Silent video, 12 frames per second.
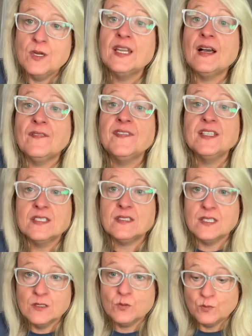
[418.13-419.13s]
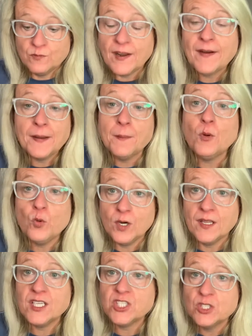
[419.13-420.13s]
now this is very
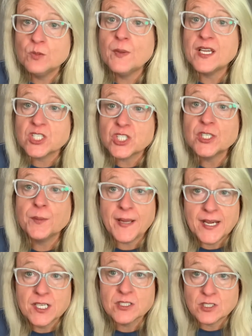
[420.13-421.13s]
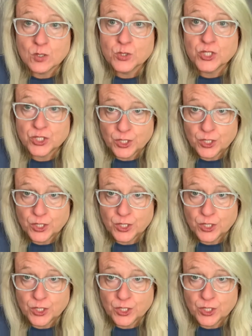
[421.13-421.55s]
important that you make sure your parents know what you're